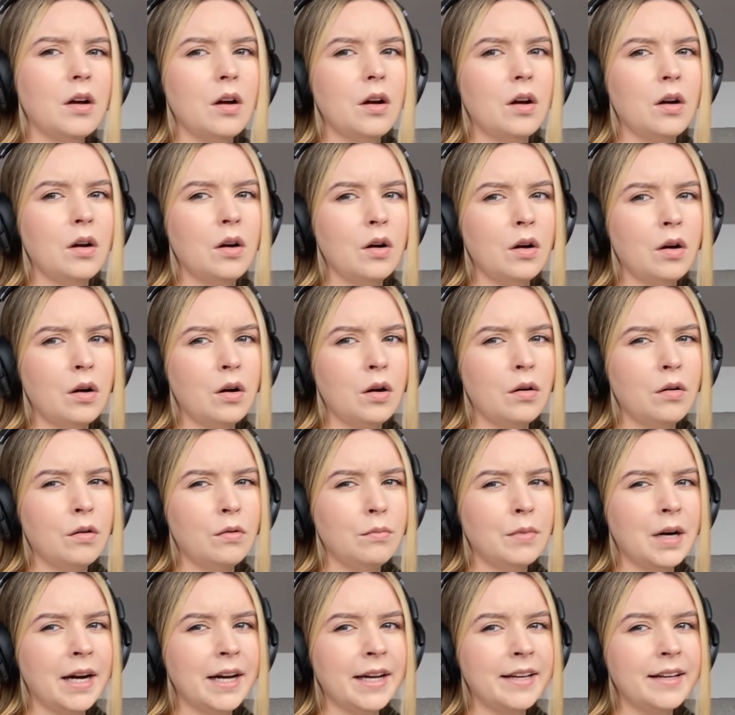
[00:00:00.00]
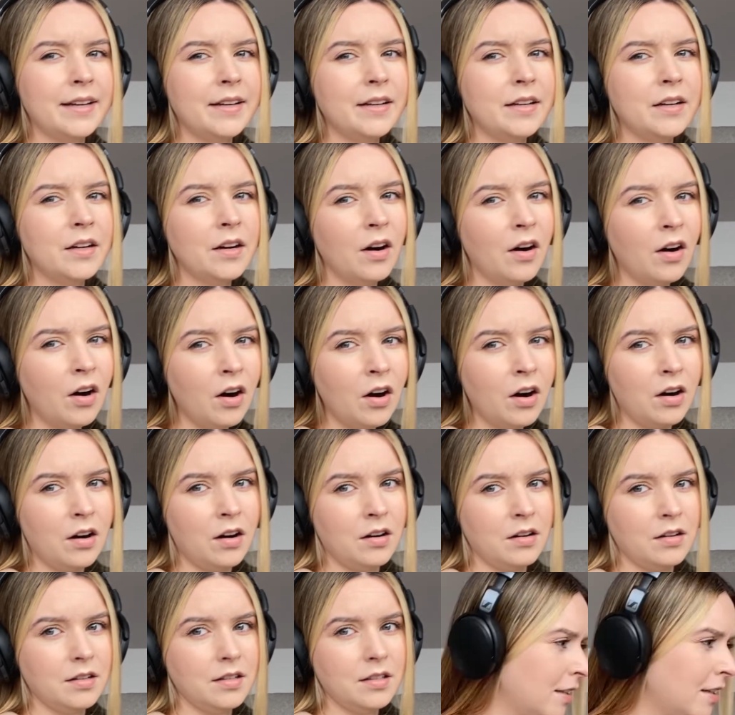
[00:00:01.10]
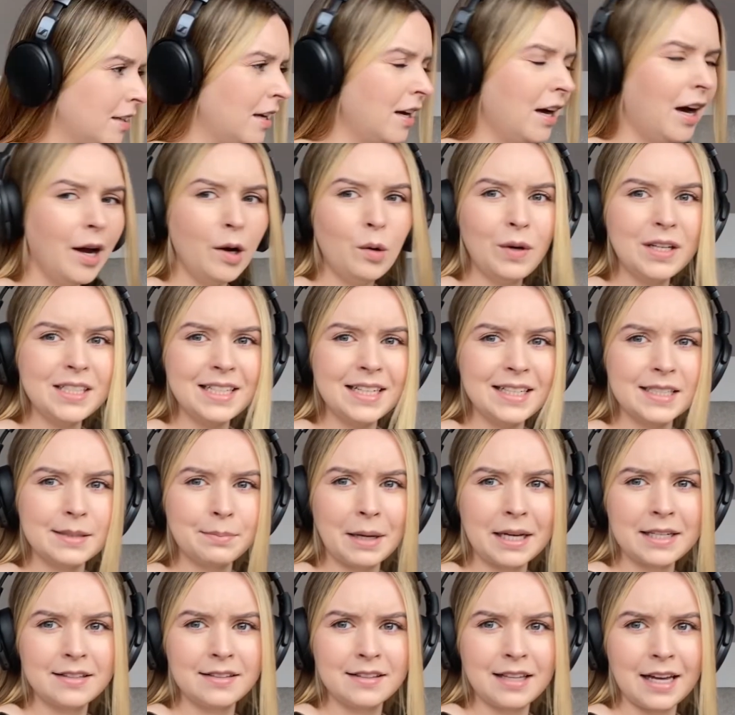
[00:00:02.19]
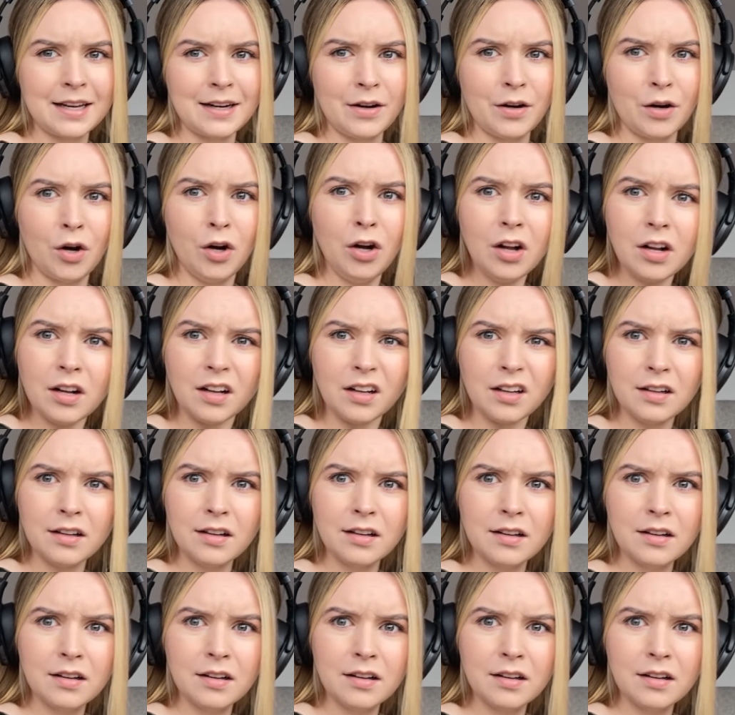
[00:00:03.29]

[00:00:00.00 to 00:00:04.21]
Oh my god. I wasn't expecting that at all.